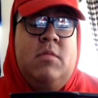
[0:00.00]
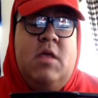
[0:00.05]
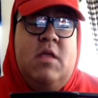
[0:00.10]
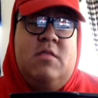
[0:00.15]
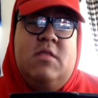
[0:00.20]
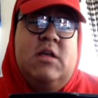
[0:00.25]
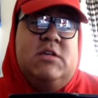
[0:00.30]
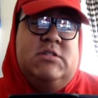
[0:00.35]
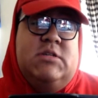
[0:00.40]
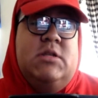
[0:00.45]

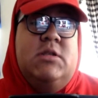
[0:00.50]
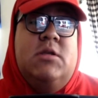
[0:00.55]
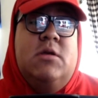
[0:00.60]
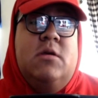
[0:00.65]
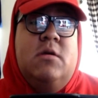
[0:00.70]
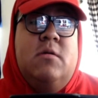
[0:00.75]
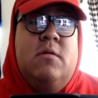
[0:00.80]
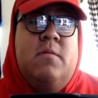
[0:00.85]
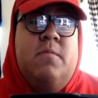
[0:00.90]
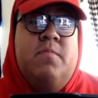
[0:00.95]
It doesn't.
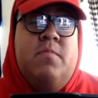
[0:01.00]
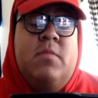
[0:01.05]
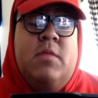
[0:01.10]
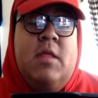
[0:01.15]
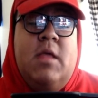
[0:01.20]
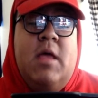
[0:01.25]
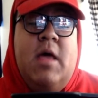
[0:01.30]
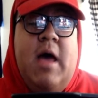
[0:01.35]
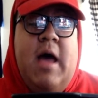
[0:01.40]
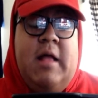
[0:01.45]

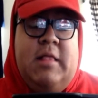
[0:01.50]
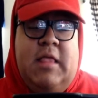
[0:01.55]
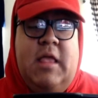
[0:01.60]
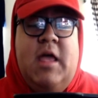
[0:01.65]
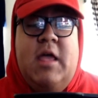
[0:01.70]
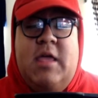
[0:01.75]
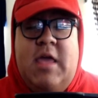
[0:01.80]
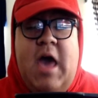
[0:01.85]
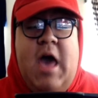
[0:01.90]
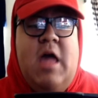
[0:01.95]
I think,
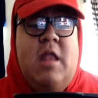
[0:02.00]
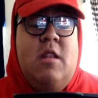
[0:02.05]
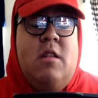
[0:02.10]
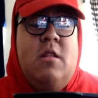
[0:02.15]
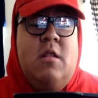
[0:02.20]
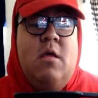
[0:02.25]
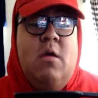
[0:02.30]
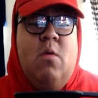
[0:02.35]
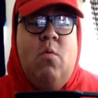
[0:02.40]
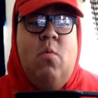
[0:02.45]

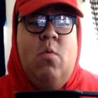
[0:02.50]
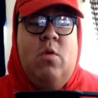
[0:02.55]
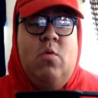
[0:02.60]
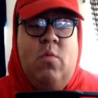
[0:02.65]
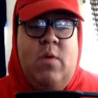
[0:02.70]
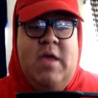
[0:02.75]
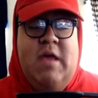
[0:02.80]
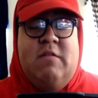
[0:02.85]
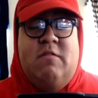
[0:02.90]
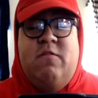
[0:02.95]
again, when
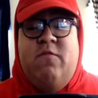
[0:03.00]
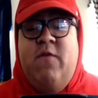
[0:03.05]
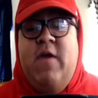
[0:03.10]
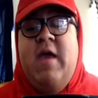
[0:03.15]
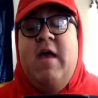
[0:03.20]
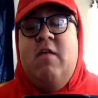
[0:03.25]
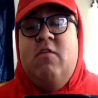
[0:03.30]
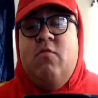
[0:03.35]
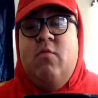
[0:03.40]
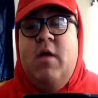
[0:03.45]
we as
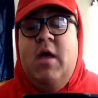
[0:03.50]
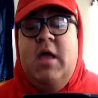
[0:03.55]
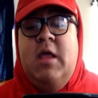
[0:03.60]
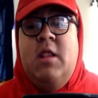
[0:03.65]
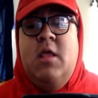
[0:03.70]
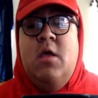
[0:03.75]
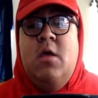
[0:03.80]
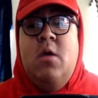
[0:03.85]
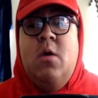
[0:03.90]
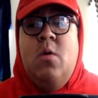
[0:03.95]
fans,
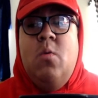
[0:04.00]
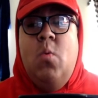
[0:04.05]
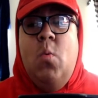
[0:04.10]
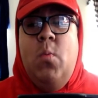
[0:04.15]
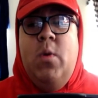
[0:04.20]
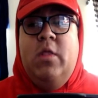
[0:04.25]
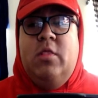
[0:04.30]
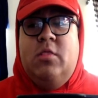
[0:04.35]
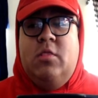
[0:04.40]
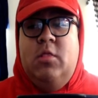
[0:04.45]
right, when
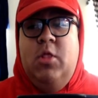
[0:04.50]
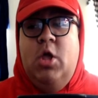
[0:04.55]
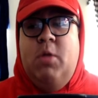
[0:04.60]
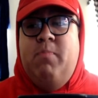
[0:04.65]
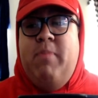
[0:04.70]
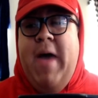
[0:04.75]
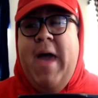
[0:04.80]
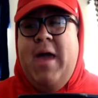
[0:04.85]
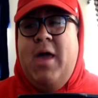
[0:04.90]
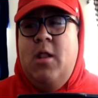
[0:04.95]
we
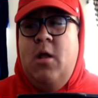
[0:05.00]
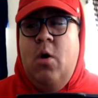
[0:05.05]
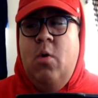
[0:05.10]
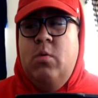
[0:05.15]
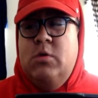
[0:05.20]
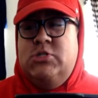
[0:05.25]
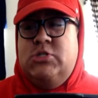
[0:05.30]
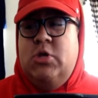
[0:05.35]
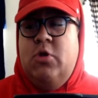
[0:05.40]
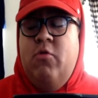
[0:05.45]
look back at
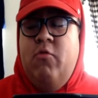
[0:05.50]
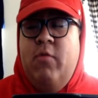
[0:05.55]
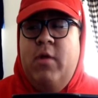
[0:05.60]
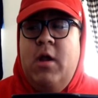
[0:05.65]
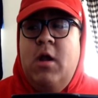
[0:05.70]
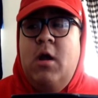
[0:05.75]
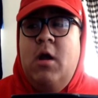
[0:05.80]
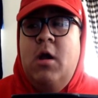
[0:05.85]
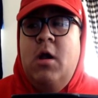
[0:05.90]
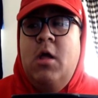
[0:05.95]
Owen's
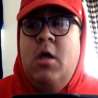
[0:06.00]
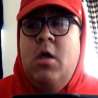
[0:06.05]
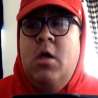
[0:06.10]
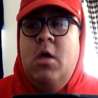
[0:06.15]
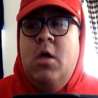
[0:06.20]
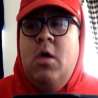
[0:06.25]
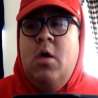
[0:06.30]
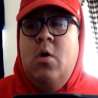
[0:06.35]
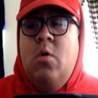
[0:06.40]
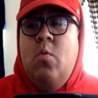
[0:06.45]
career,
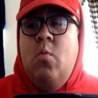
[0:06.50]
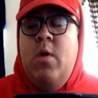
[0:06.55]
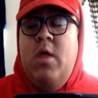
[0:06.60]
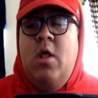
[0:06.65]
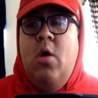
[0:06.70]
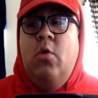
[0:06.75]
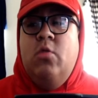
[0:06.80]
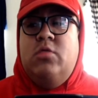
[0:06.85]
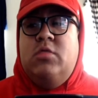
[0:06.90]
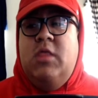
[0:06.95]
we
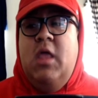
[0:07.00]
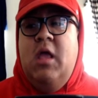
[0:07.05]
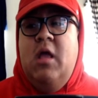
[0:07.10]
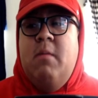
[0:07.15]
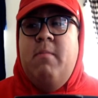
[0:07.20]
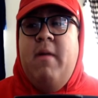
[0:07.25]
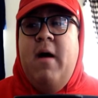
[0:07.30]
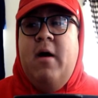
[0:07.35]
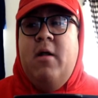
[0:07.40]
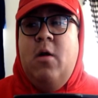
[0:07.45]
don't think
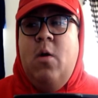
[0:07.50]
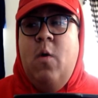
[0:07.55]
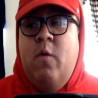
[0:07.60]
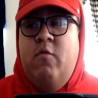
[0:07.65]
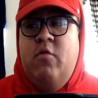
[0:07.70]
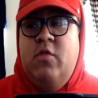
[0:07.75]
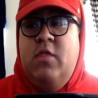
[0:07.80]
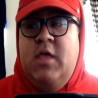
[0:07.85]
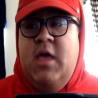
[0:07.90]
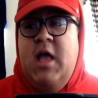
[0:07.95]
about
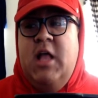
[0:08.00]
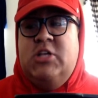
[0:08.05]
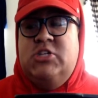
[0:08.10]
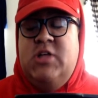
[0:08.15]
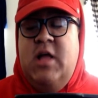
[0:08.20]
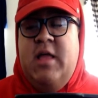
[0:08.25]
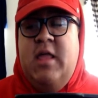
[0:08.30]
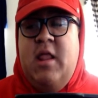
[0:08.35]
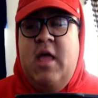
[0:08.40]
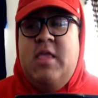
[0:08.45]
Over the Edge
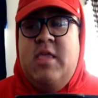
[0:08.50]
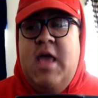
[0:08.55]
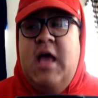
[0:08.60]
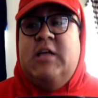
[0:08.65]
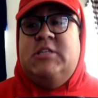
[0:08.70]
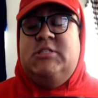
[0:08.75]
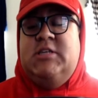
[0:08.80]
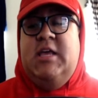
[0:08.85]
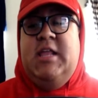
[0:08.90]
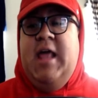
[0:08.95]
99.
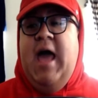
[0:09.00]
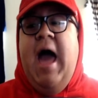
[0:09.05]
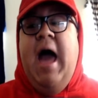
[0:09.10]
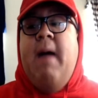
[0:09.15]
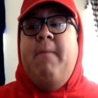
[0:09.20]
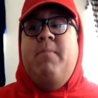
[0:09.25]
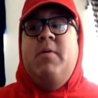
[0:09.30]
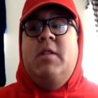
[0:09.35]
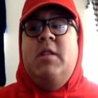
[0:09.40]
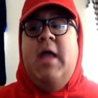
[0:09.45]
Yes, it
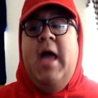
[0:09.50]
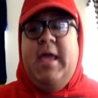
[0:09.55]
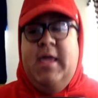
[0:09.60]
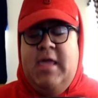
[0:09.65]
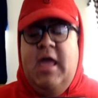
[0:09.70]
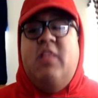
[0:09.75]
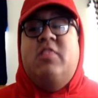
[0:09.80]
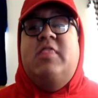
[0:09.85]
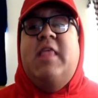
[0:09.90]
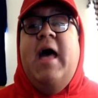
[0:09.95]
happened. I
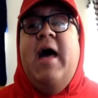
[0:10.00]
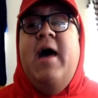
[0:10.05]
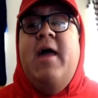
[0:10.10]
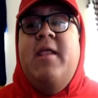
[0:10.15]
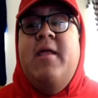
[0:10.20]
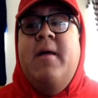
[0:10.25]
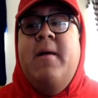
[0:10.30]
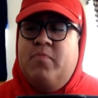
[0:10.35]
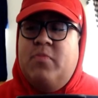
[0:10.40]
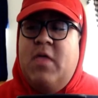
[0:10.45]
get
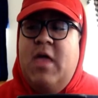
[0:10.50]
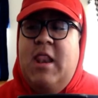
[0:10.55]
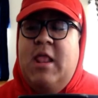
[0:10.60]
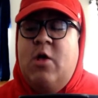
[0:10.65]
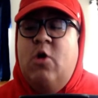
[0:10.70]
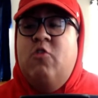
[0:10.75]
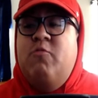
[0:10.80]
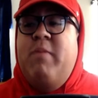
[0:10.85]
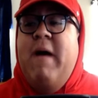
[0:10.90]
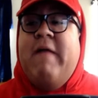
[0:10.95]
that. And it
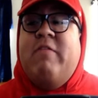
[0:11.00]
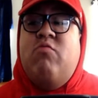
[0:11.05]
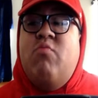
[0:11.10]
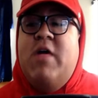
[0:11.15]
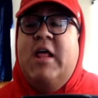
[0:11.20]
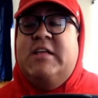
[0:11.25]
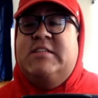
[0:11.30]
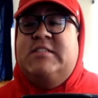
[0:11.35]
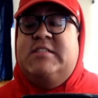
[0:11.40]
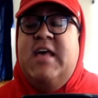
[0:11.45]
goes back to
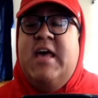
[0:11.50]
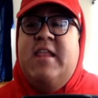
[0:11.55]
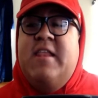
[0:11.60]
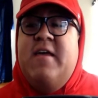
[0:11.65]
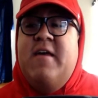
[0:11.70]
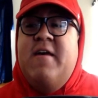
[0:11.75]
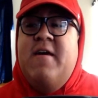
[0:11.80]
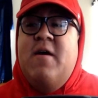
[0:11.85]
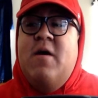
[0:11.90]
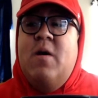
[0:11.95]
what I said
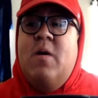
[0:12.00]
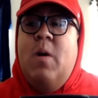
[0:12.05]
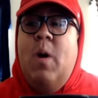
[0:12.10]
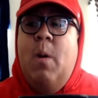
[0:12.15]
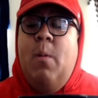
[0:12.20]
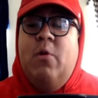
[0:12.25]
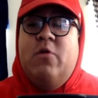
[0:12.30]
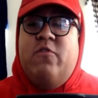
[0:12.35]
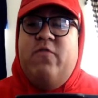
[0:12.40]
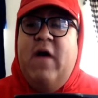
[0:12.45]

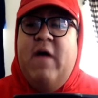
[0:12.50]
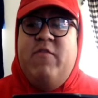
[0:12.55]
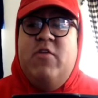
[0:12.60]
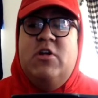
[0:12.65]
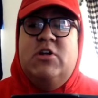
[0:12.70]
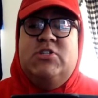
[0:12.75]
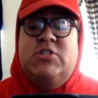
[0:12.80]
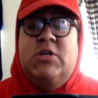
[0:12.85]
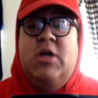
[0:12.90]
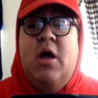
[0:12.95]
almost five
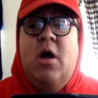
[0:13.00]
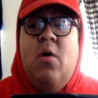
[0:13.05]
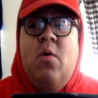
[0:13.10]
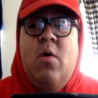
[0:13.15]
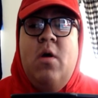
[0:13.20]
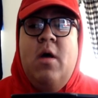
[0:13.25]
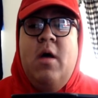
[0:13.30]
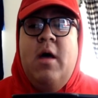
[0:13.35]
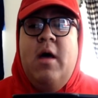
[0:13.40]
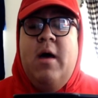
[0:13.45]
years ago.
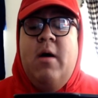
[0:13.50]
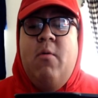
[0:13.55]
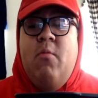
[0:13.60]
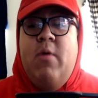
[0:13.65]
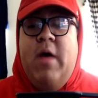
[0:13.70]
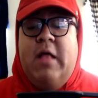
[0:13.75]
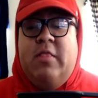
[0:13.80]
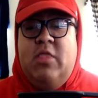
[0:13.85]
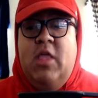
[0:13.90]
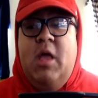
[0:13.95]

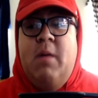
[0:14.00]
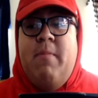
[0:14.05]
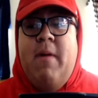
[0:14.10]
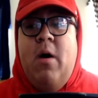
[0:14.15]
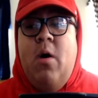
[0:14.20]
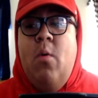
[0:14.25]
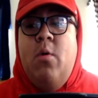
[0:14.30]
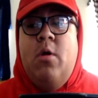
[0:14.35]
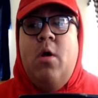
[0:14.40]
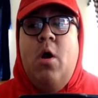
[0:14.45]
When I think
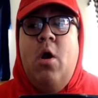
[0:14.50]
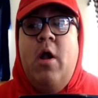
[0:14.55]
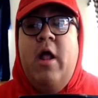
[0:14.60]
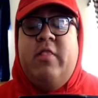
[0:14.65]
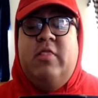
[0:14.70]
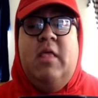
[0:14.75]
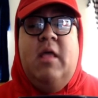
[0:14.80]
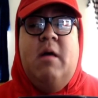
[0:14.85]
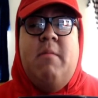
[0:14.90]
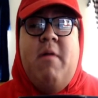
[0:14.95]
about Owen Hart, I
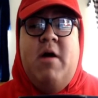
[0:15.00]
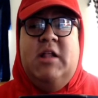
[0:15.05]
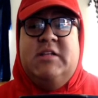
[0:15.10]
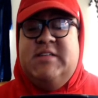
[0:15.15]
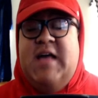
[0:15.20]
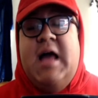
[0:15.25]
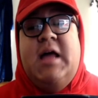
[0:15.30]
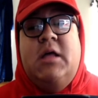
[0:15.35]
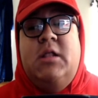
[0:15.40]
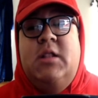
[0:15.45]
think about his
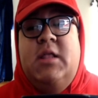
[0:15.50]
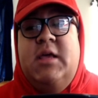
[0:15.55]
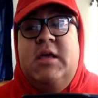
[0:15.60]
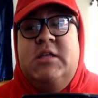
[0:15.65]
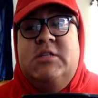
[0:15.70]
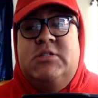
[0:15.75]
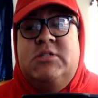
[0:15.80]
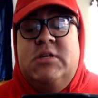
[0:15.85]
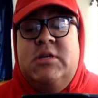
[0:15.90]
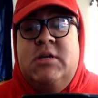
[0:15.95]

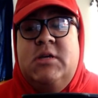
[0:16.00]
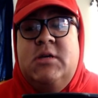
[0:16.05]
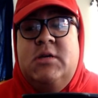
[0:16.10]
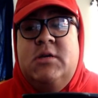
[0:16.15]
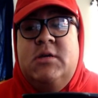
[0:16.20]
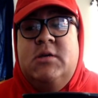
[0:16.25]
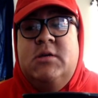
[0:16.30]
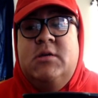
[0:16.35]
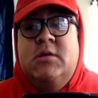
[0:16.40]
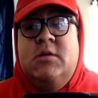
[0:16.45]
accolades
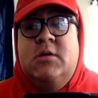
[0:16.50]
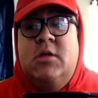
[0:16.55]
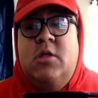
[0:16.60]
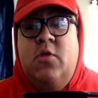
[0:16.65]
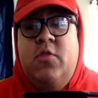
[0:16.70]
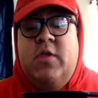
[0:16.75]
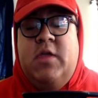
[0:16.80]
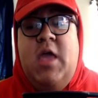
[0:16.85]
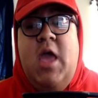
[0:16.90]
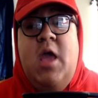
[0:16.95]
you
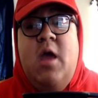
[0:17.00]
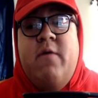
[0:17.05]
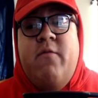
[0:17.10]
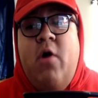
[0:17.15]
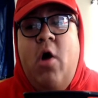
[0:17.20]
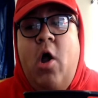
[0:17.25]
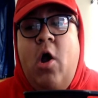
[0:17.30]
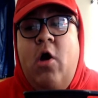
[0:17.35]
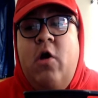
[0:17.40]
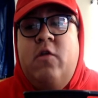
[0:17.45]
know, the King of
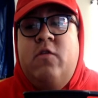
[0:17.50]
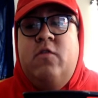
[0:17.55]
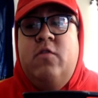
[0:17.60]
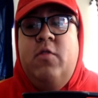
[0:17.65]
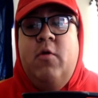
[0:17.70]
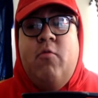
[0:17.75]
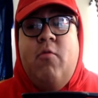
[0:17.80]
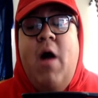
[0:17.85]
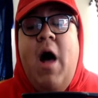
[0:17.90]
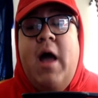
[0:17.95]
Hearts,
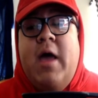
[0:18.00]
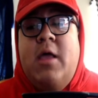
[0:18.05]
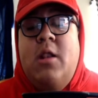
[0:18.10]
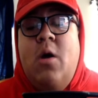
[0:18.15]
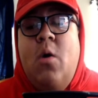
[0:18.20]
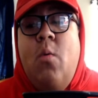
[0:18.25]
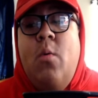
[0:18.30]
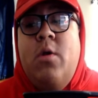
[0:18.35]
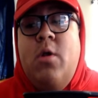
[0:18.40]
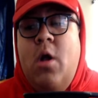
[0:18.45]
the Rocket
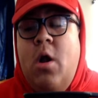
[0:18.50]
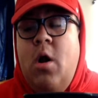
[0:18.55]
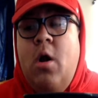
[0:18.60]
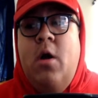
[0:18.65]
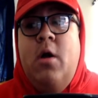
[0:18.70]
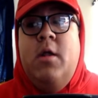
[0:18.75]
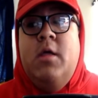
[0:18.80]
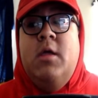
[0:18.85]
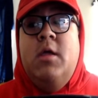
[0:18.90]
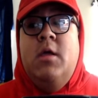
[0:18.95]
Owen
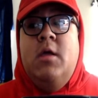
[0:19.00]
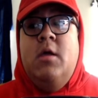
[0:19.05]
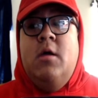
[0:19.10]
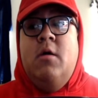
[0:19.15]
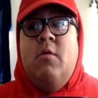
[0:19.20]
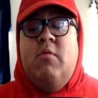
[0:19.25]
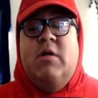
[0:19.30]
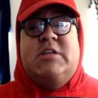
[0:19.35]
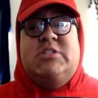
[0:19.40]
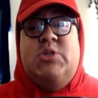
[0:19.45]
Hart,
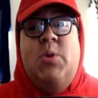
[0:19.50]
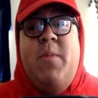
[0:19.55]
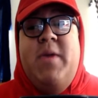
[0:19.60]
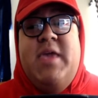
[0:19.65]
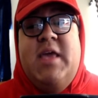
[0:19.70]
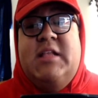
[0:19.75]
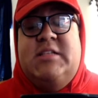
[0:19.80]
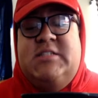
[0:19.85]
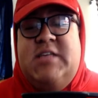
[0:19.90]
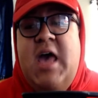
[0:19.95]

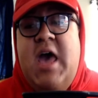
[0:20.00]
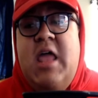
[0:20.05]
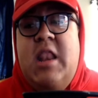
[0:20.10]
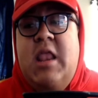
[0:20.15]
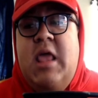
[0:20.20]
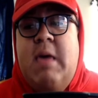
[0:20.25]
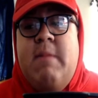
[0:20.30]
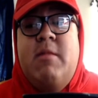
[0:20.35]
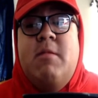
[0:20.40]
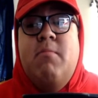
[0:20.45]
WrestleMania 10,
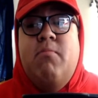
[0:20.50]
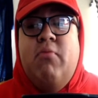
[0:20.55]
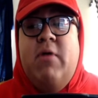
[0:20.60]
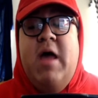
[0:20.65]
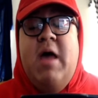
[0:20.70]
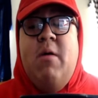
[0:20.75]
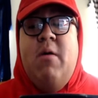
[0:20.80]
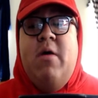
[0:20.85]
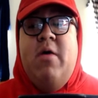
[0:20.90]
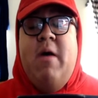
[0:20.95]
him and
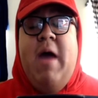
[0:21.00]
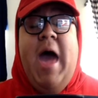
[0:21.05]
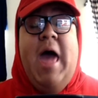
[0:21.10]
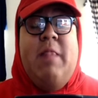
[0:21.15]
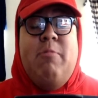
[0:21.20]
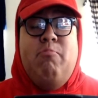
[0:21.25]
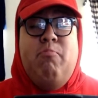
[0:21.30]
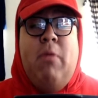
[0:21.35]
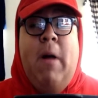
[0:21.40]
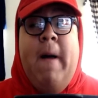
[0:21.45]
Bret
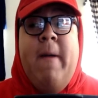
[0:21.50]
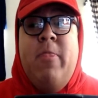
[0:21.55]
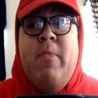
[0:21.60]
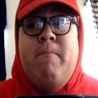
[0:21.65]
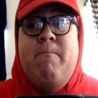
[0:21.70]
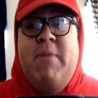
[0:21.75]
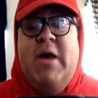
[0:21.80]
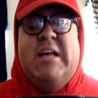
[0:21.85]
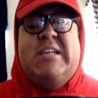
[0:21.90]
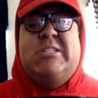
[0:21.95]
had probably the
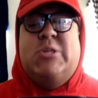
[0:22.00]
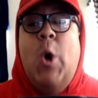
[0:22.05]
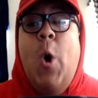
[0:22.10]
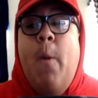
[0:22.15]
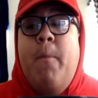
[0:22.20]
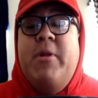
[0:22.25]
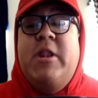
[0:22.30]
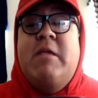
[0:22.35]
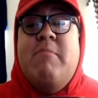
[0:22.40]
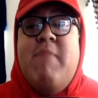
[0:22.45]
best
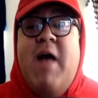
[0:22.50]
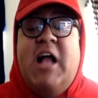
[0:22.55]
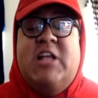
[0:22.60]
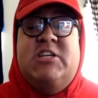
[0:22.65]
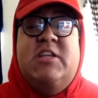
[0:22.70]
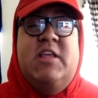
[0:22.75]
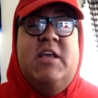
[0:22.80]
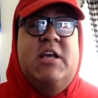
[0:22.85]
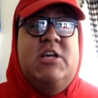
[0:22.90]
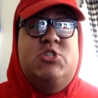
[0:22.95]
opening match
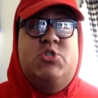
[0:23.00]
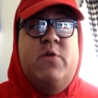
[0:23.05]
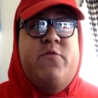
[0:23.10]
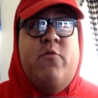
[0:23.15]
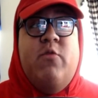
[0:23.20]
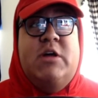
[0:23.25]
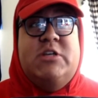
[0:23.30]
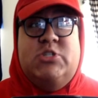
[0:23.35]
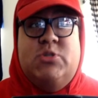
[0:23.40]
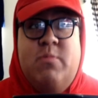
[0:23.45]
in the history of
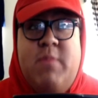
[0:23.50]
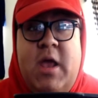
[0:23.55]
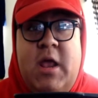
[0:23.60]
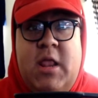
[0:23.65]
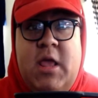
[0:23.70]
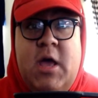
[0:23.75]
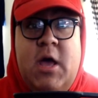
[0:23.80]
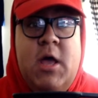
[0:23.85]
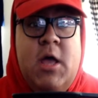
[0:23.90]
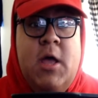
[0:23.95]

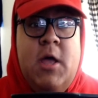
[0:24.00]
WrestleMania.